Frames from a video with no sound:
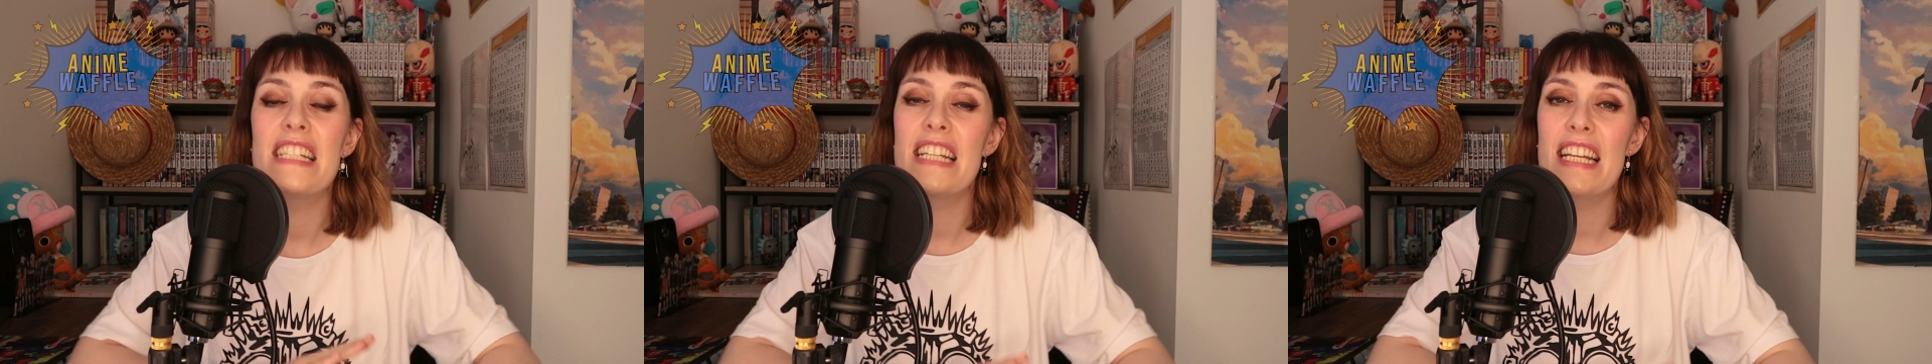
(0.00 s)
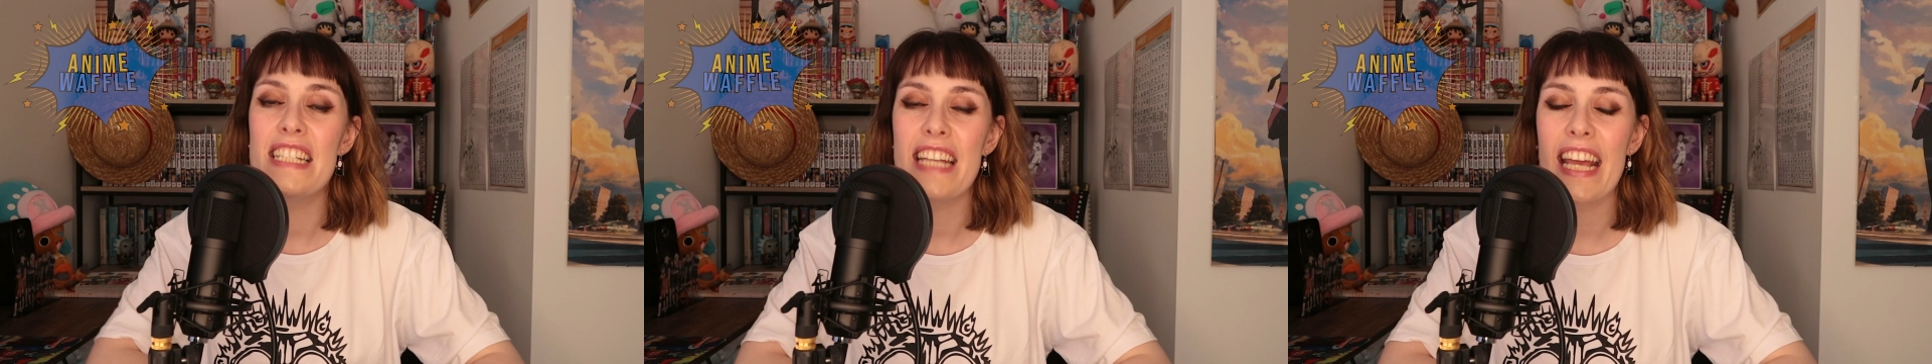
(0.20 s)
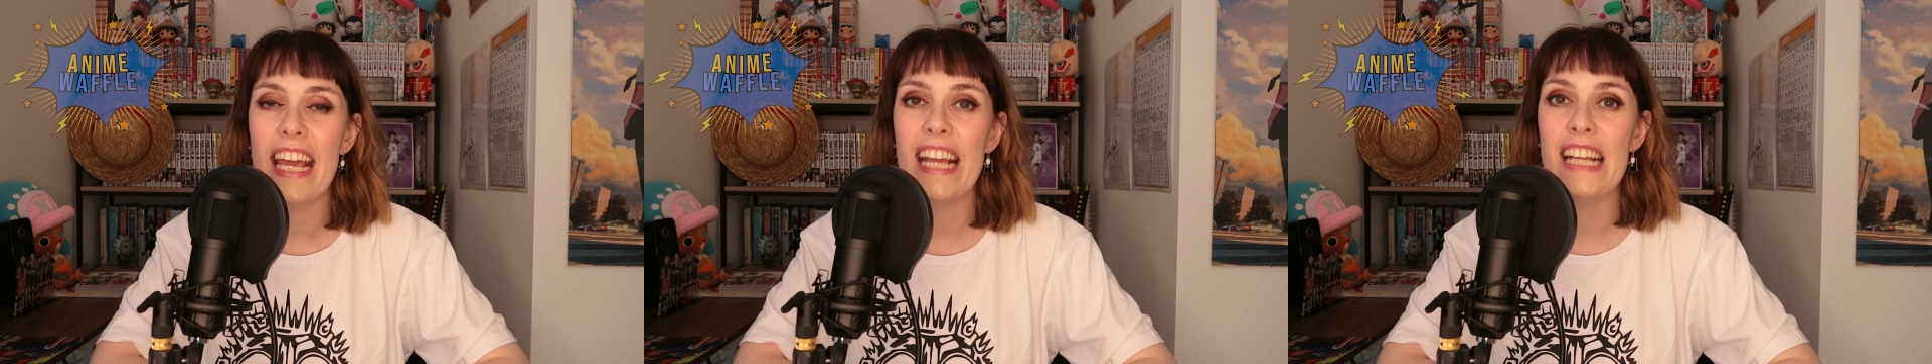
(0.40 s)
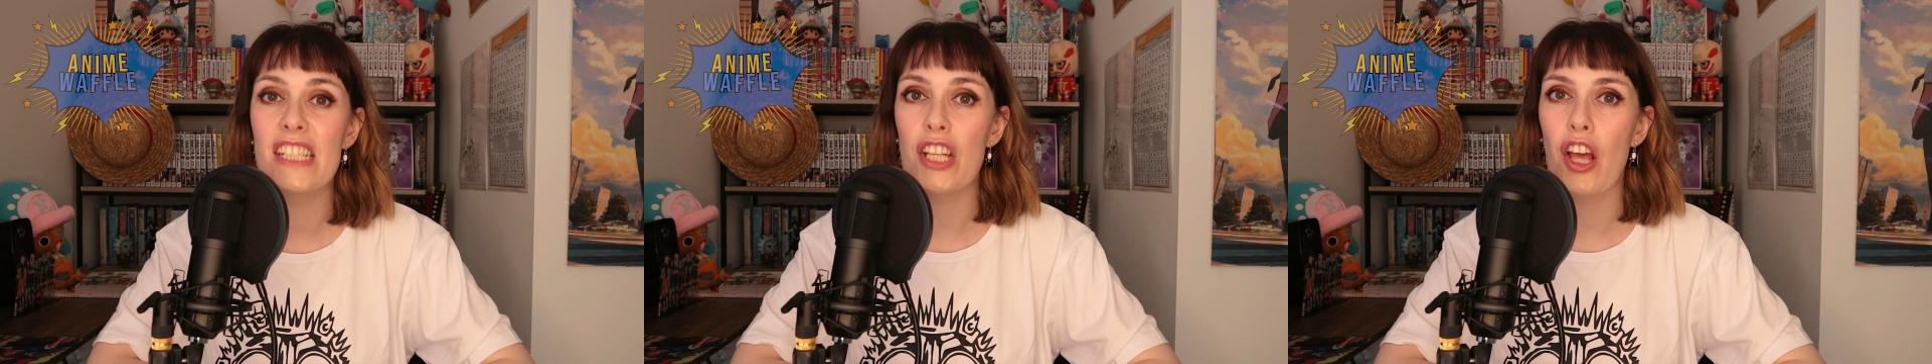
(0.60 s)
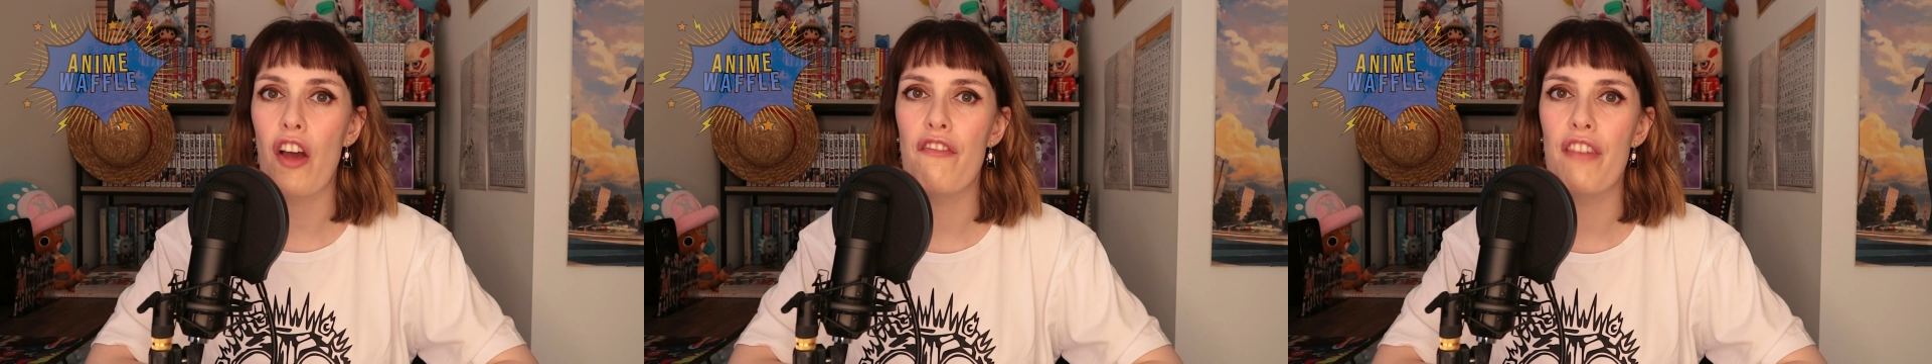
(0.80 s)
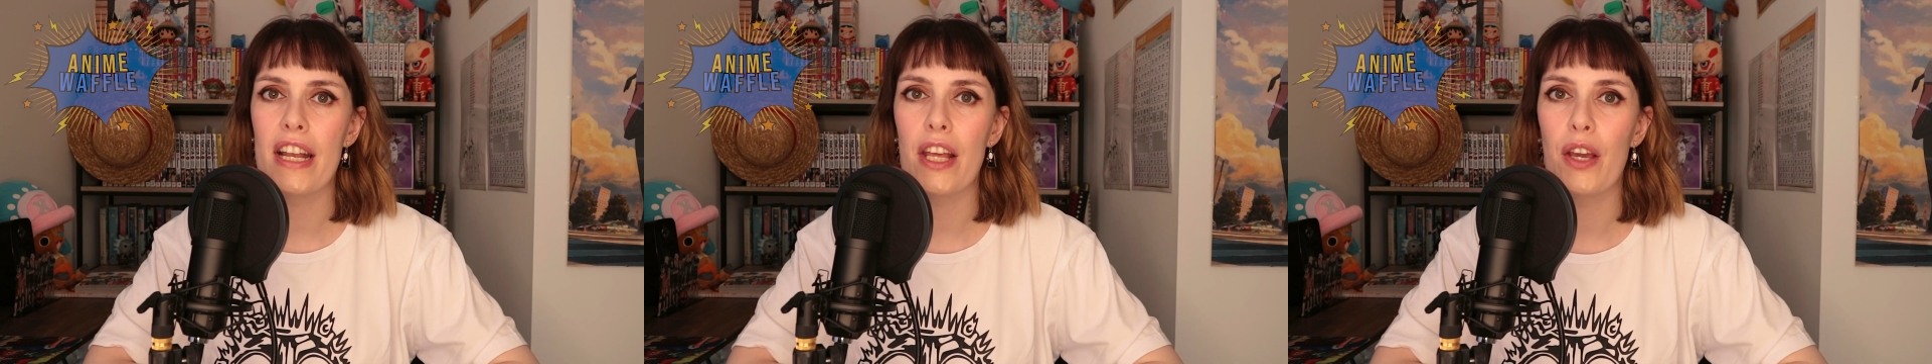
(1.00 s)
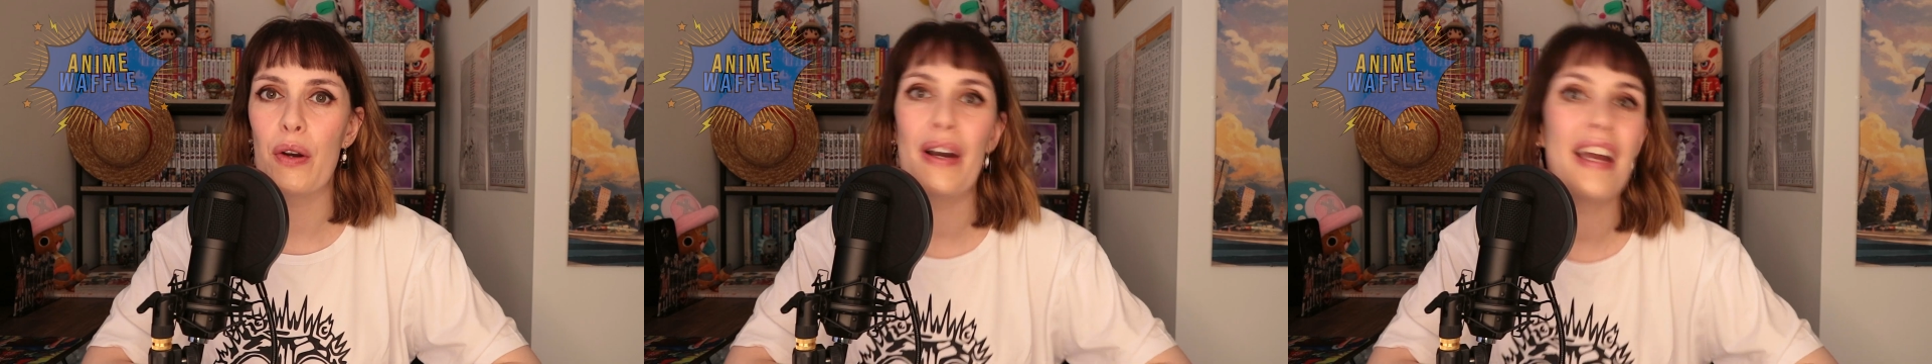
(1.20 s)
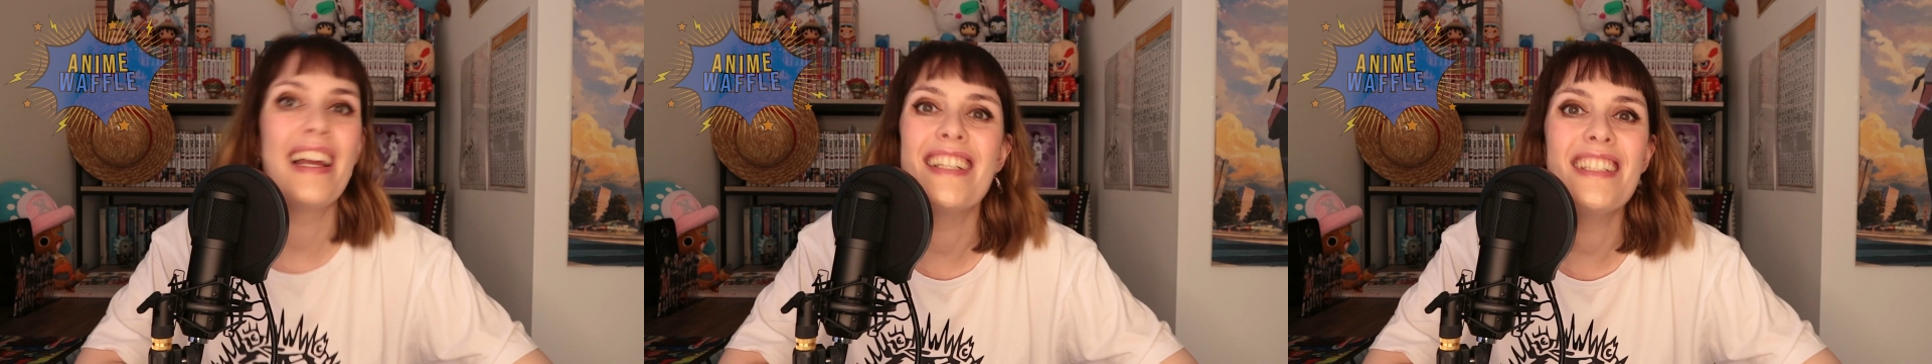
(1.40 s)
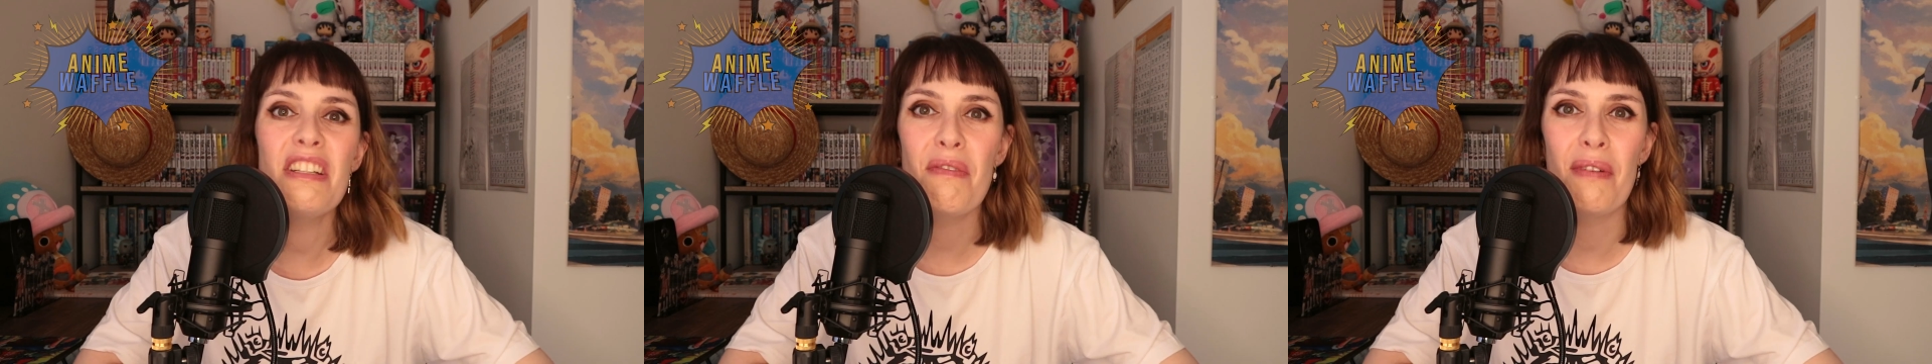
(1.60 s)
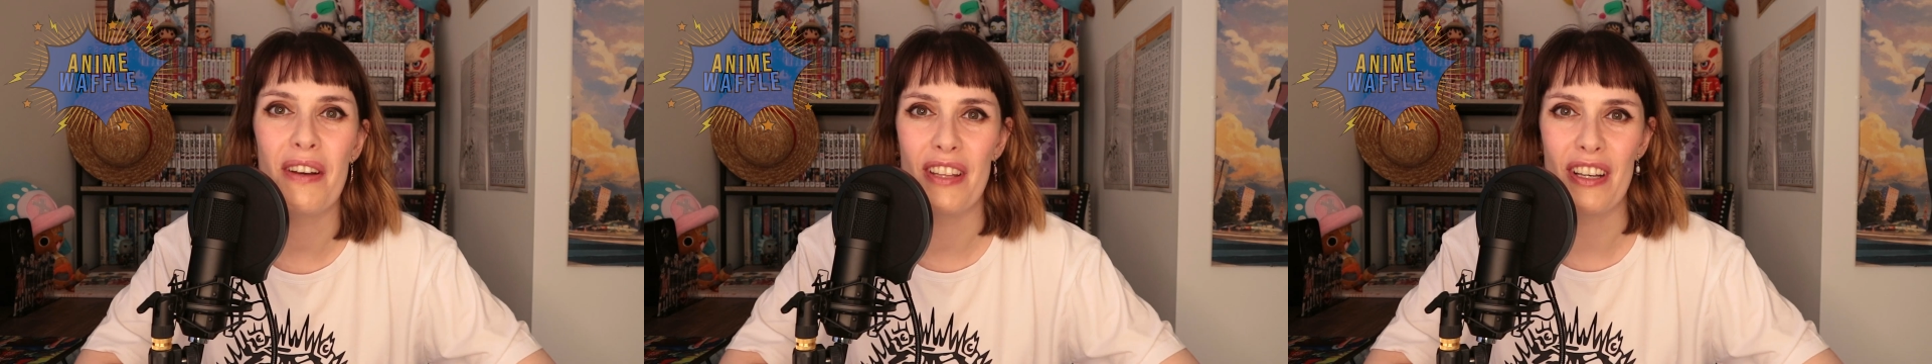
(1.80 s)
today's video isn't
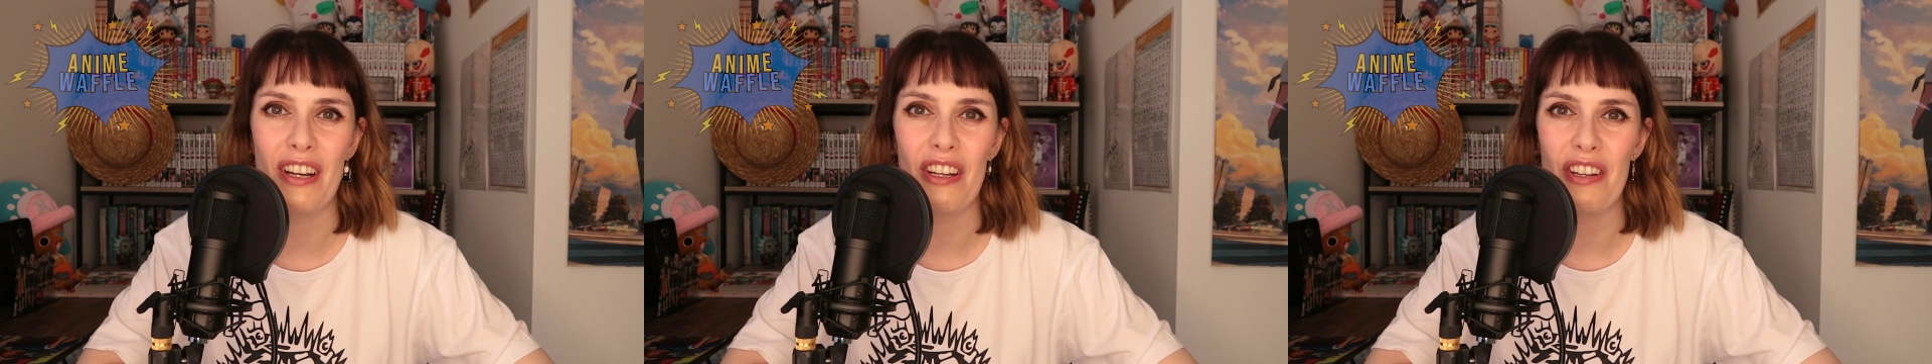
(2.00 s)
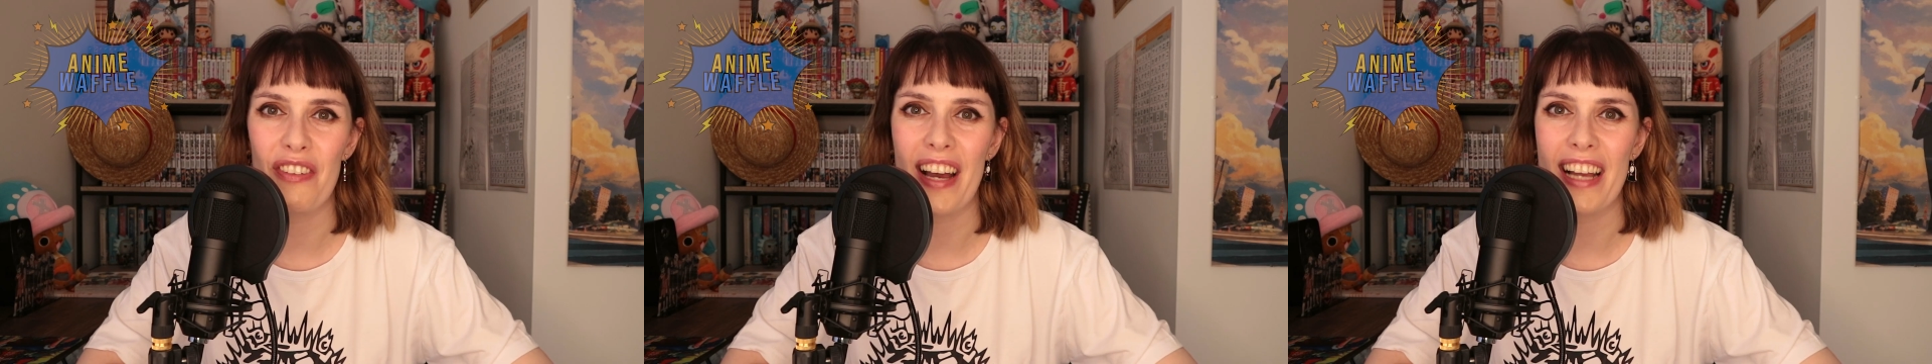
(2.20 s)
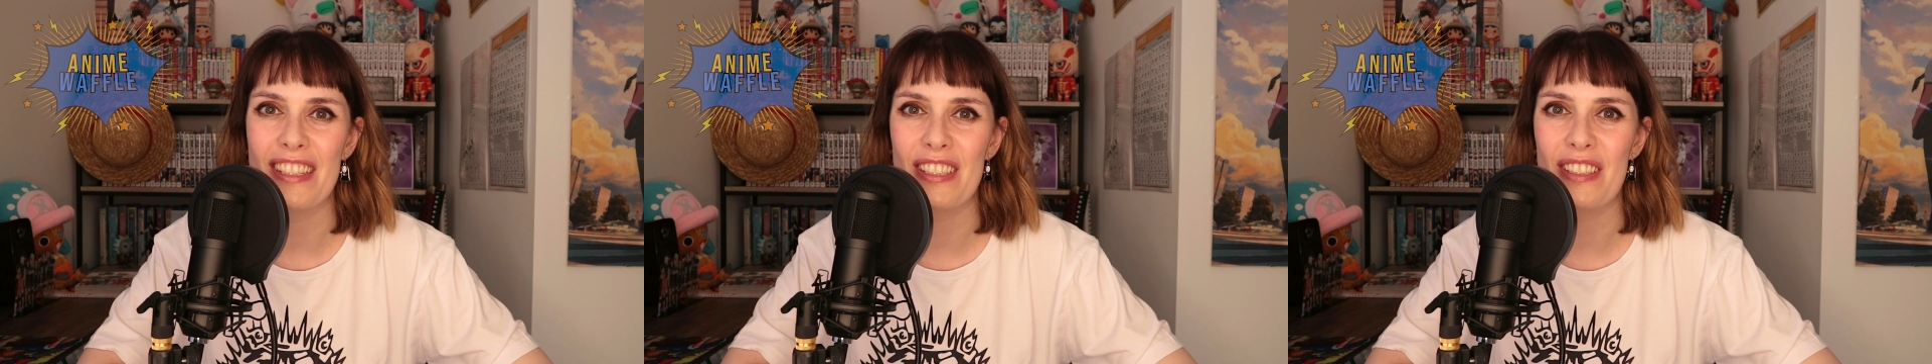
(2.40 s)
about The God of High